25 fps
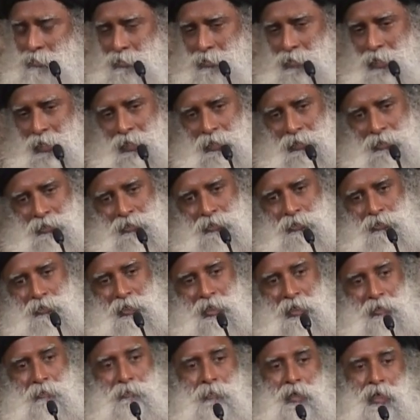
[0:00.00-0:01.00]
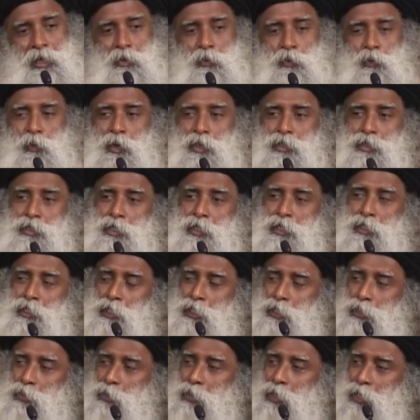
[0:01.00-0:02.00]
that you can make one thing
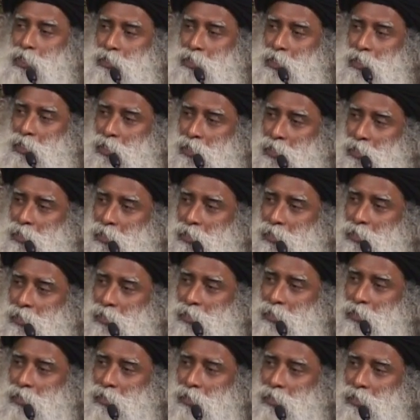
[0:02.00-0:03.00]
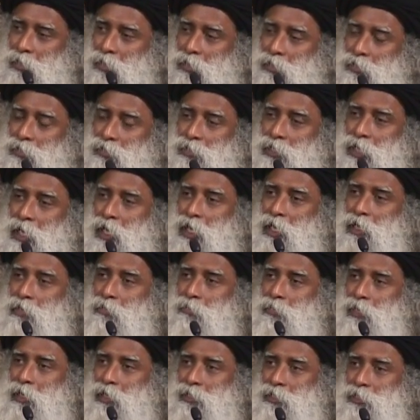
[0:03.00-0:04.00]
into another.
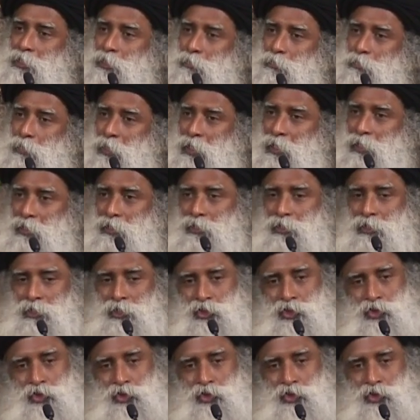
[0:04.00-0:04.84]
Time and space is